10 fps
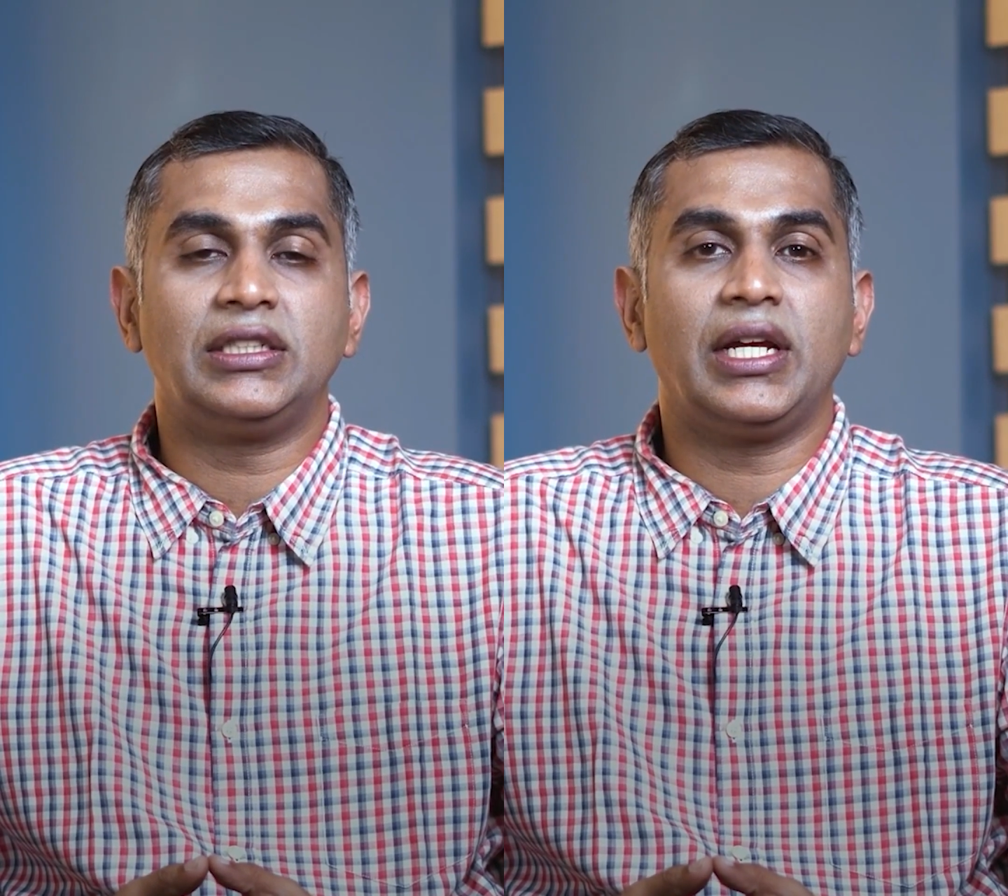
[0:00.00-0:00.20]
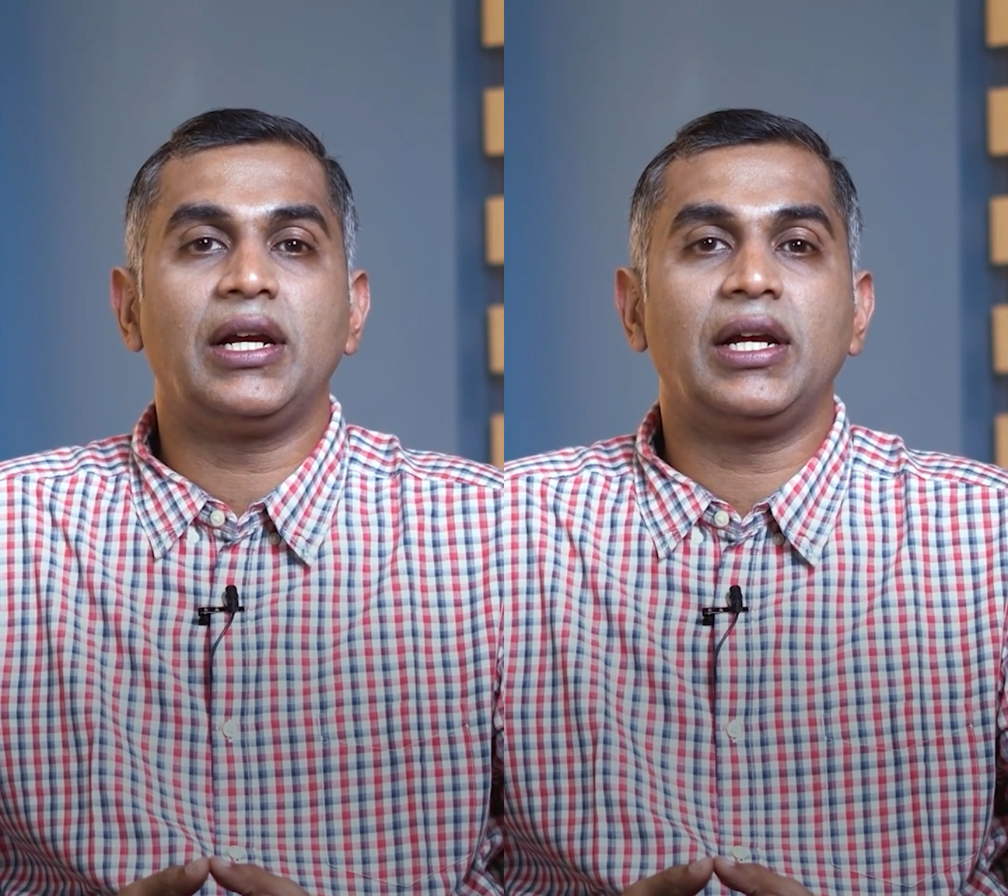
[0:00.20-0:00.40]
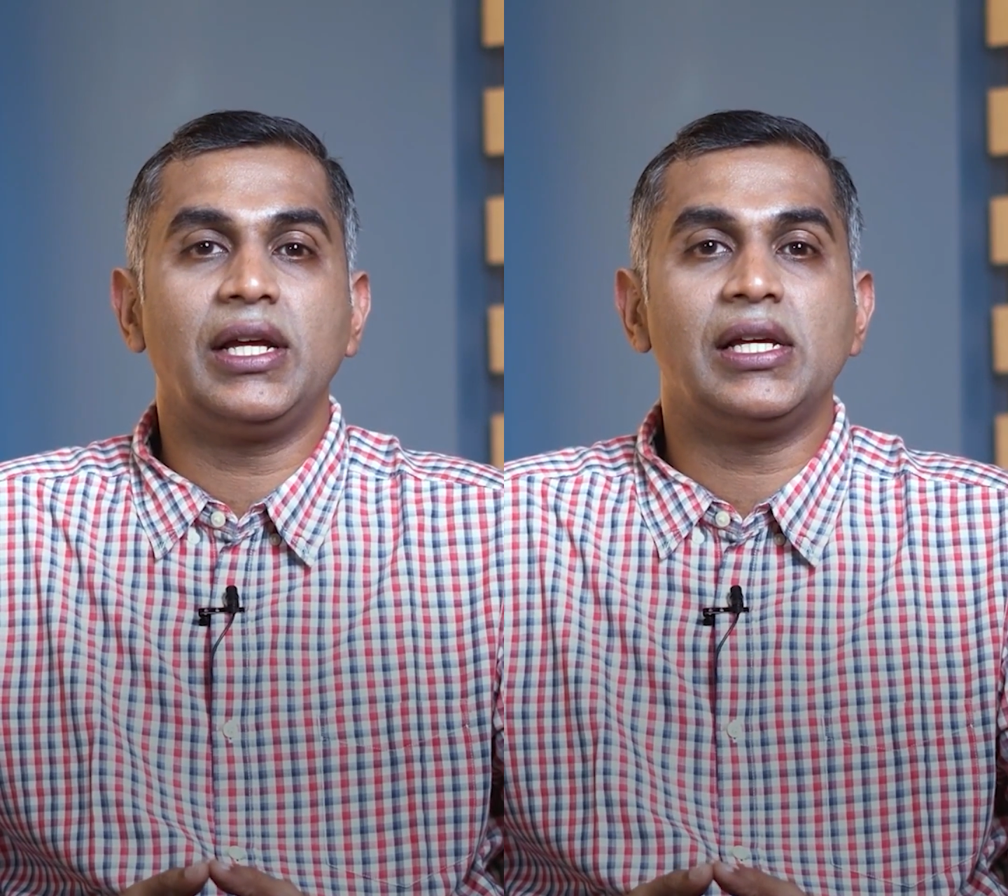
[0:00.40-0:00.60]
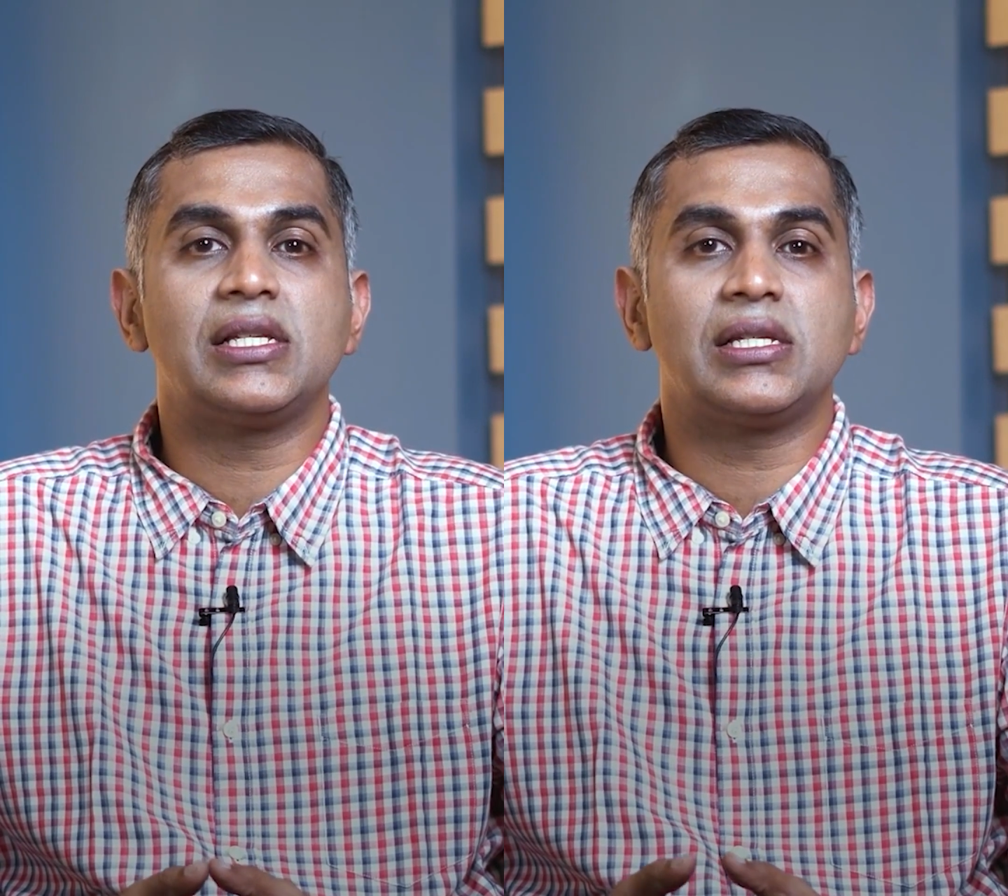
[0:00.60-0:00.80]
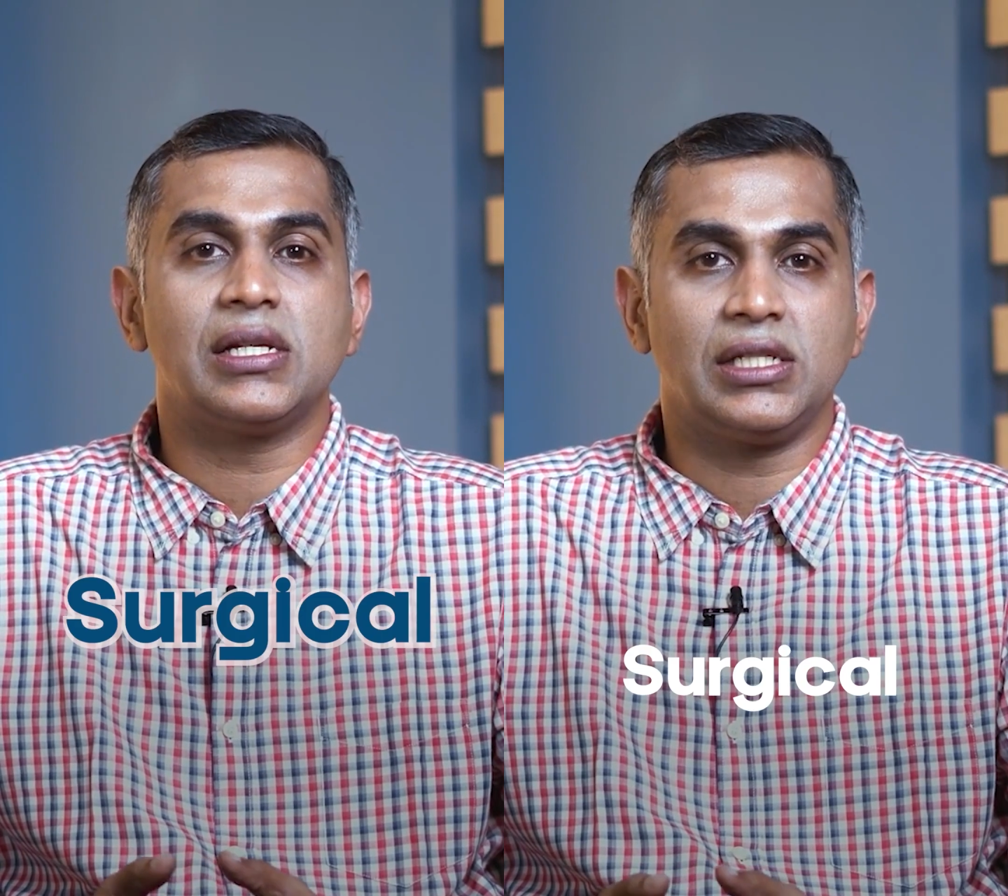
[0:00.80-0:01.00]
generally
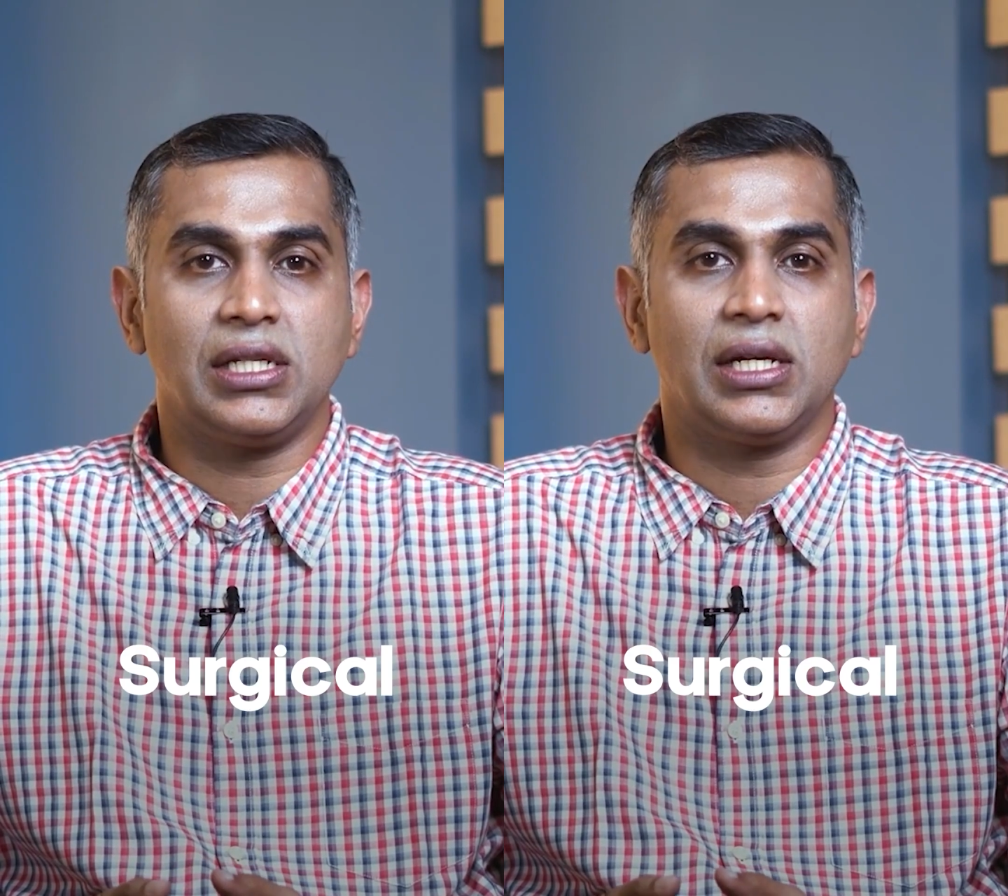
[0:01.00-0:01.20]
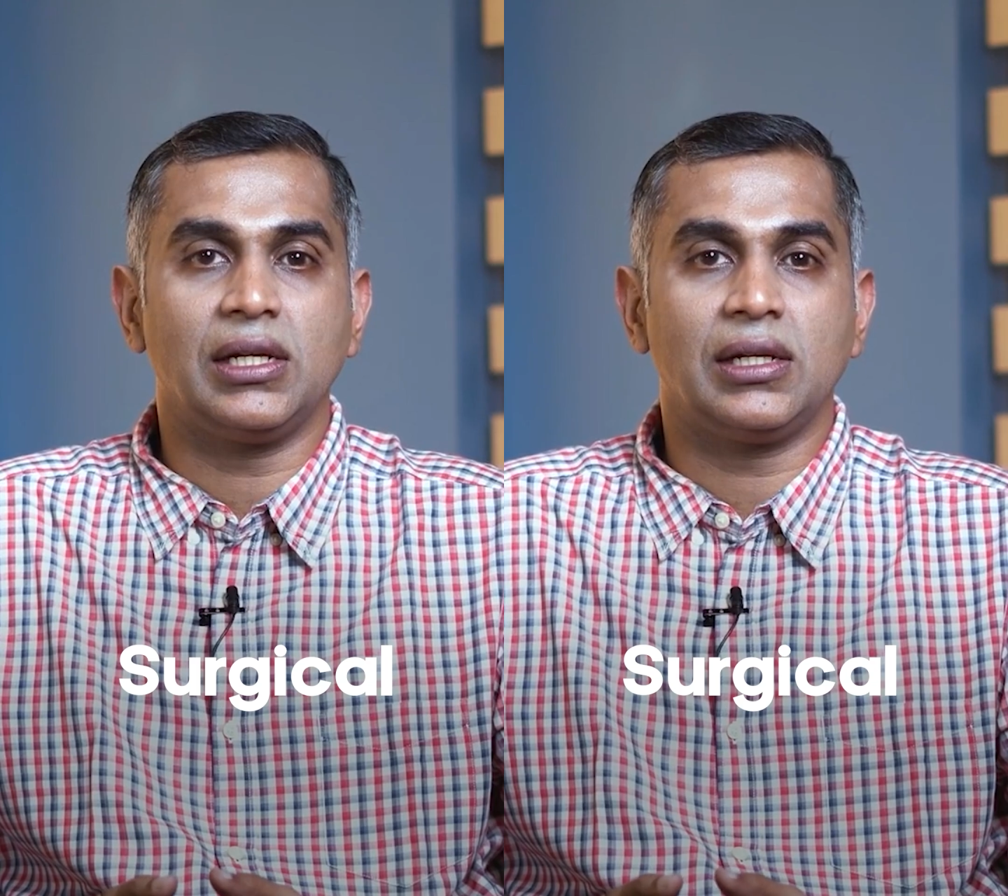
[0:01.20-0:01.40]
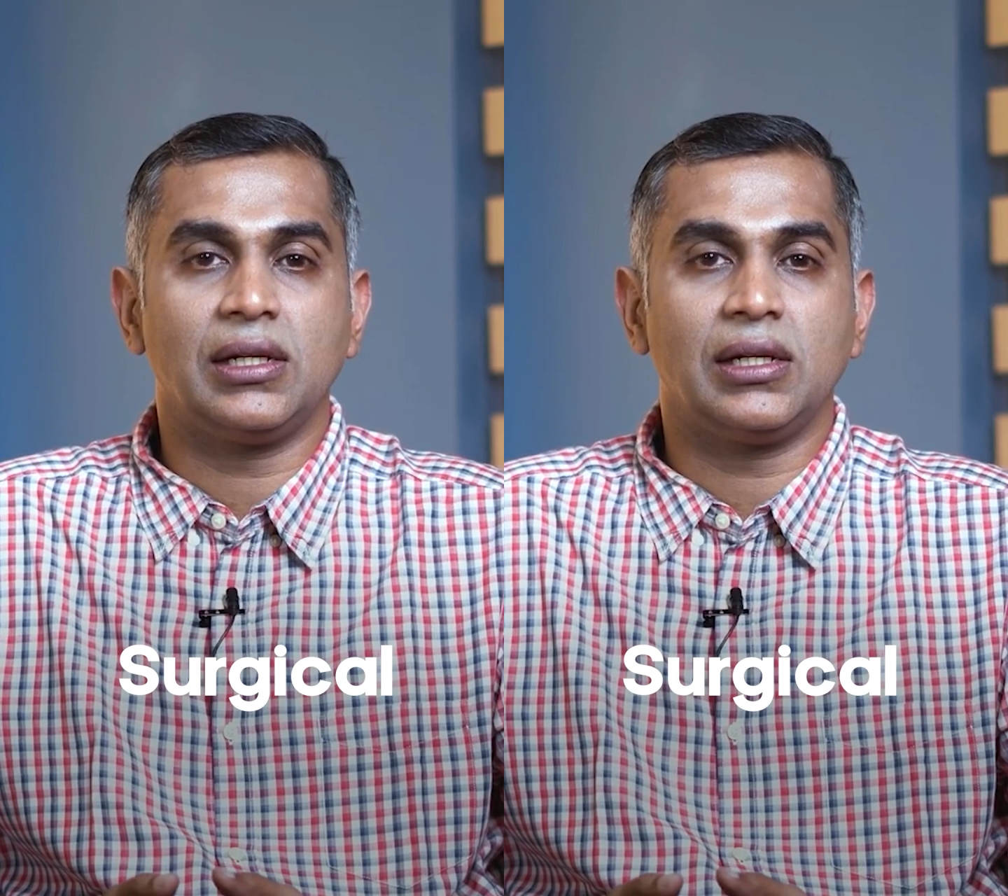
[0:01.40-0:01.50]
is surgical.